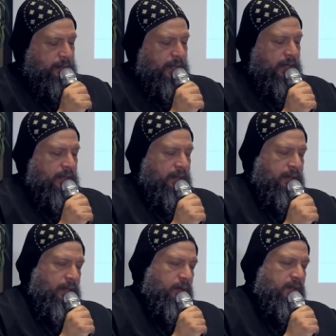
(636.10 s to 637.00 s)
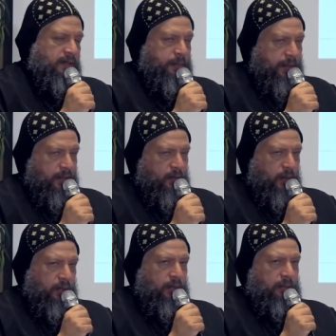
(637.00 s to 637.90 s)
by the Holy Spirit.
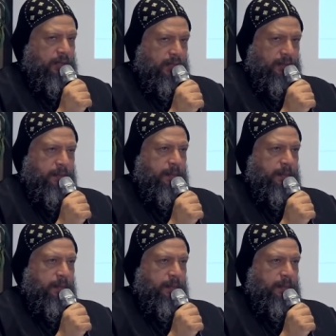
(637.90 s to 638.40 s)
What do I mean?